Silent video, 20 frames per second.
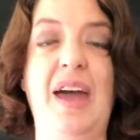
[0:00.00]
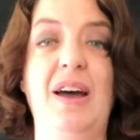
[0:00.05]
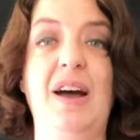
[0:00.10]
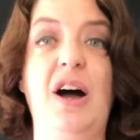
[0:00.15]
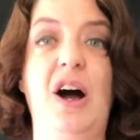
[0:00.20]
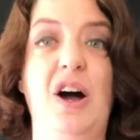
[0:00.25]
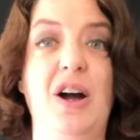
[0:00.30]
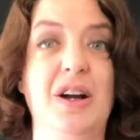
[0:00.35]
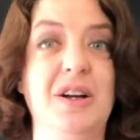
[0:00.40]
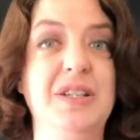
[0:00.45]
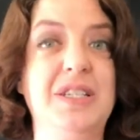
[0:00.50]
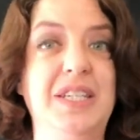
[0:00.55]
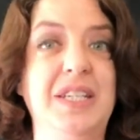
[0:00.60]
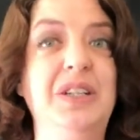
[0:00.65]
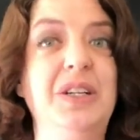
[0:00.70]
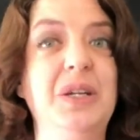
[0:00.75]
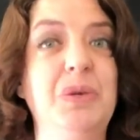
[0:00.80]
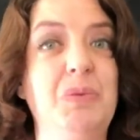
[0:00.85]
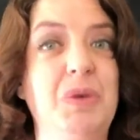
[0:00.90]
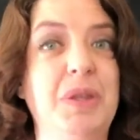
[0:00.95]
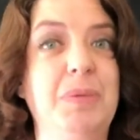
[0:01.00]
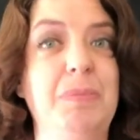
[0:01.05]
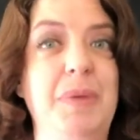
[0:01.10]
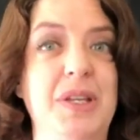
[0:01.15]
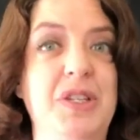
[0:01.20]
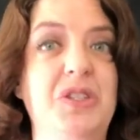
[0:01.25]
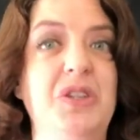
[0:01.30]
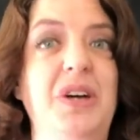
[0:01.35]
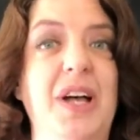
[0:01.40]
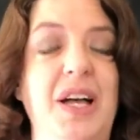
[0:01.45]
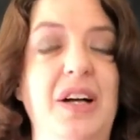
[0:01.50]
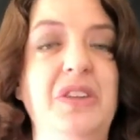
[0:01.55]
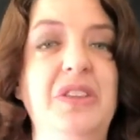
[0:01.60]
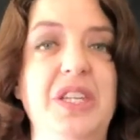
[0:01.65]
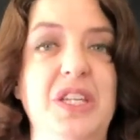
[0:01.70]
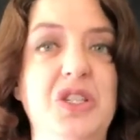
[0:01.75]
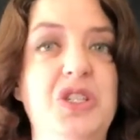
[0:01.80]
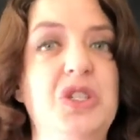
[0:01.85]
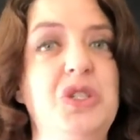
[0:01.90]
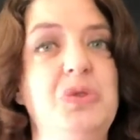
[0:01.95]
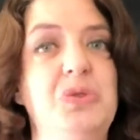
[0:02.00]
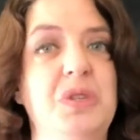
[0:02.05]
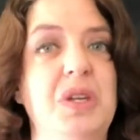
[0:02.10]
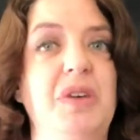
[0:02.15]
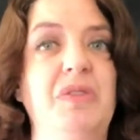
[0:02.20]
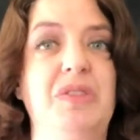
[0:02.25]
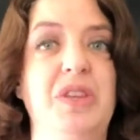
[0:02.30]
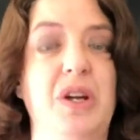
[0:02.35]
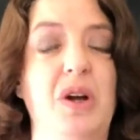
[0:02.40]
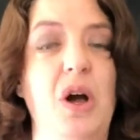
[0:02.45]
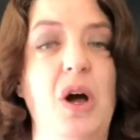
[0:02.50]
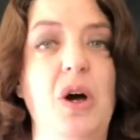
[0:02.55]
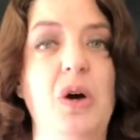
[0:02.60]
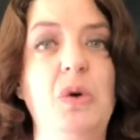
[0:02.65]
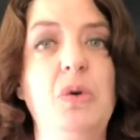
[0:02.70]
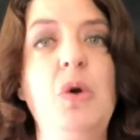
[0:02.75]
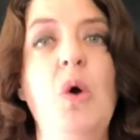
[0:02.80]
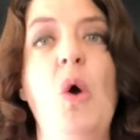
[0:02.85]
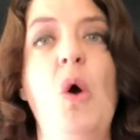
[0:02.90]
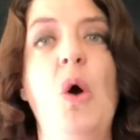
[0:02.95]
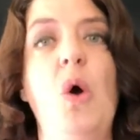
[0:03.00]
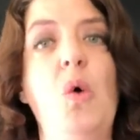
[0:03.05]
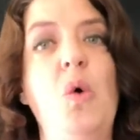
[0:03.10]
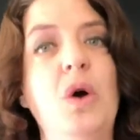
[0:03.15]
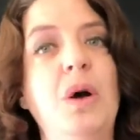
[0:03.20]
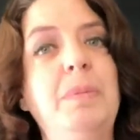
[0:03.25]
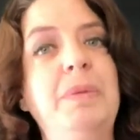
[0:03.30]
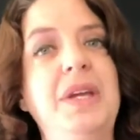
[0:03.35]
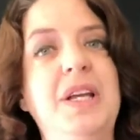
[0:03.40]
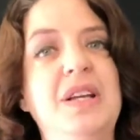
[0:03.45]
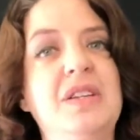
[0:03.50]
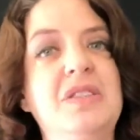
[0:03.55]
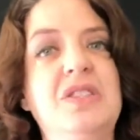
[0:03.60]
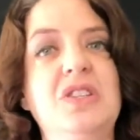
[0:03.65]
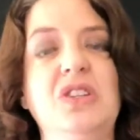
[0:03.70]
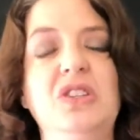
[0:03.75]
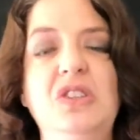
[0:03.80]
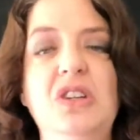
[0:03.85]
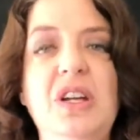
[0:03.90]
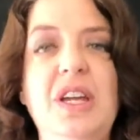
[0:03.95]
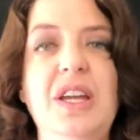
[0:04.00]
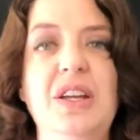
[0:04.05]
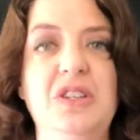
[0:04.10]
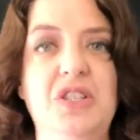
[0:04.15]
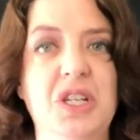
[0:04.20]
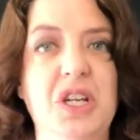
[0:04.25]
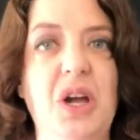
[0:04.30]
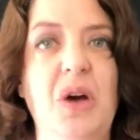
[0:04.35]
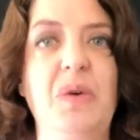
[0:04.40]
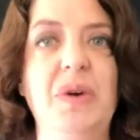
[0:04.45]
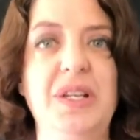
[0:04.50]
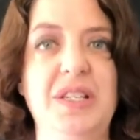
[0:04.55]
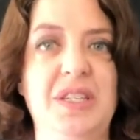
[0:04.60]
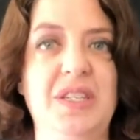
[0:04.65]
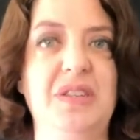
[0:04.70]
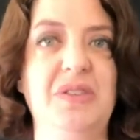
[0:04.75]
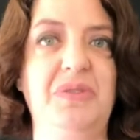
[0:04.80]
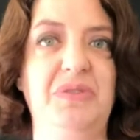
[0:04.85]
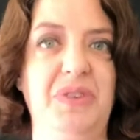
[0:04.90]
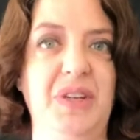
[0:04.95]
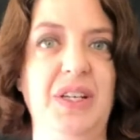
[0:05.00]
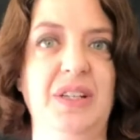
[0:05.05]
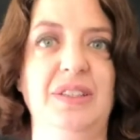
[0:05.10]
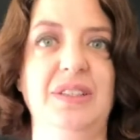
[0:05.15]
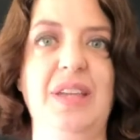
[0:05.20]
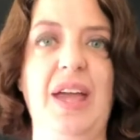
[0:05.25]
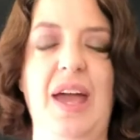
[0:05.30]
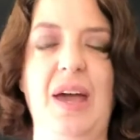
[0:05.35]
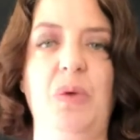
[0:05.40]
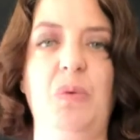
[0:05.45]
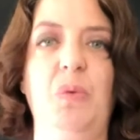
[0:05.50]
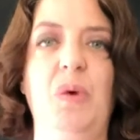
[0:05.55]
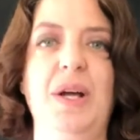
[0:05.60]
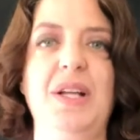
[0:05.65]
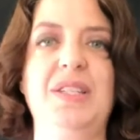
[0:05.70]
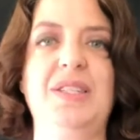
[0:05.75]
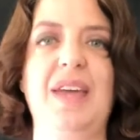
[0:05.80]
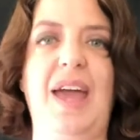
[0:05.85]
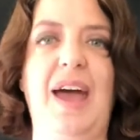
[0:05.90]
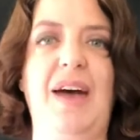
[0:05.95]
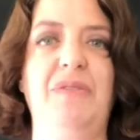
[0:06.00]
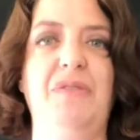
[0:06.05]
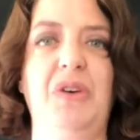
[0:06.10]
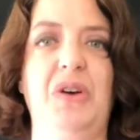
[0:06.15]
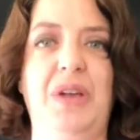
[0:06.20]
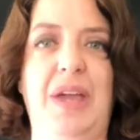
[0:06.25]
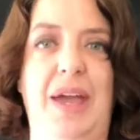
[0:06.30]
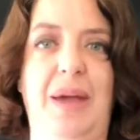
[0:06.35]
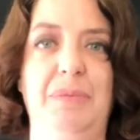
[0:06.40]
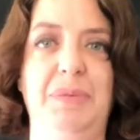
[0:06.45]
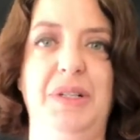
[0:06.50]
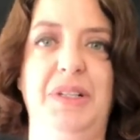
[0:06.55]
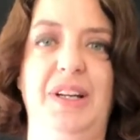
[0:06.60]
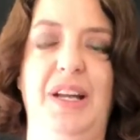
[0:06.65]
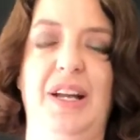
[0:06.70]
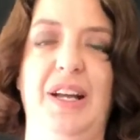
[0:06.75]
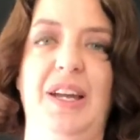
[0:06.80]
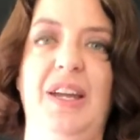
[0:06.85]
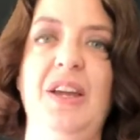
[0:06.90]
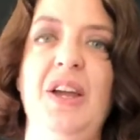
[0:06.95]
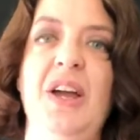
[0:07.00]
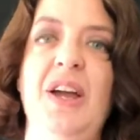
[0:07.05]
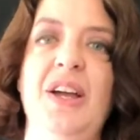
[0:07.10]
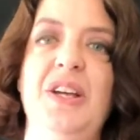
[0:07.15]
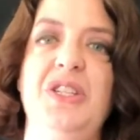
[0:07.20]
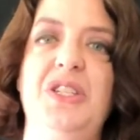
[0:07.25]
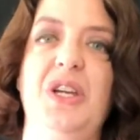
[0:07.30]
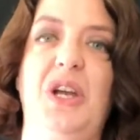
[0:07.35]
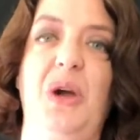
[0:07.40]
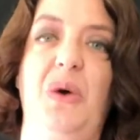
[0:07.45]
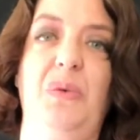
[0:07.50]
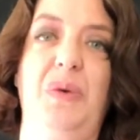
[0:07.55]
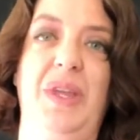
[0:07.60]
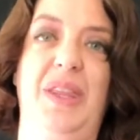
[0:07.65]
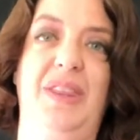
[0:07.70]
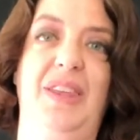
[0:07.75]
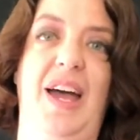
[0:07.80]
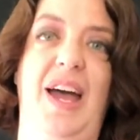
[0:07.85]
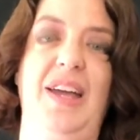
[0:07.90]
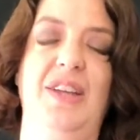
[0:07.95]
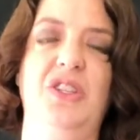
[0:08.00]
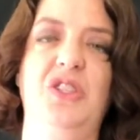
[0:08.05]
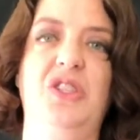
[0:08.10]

are dealing with mental health issues of their own, or because they're looking to go into the field and want to have vocabulary to go with that.